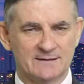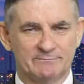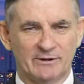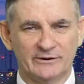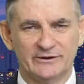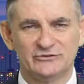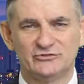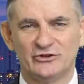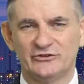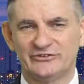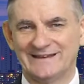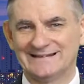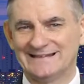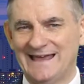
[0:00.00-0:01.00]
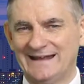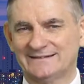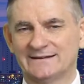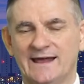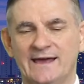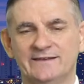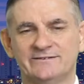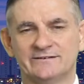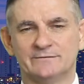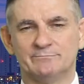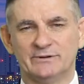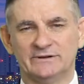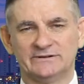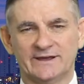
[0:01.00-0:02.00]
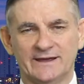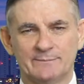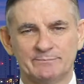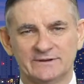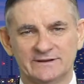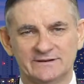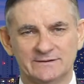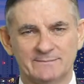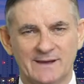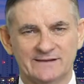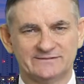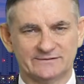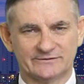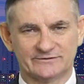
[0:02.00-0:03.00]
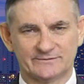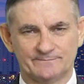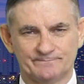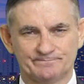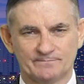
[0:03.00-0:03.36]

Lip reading: by reducing lactic acid buildup in the muscles.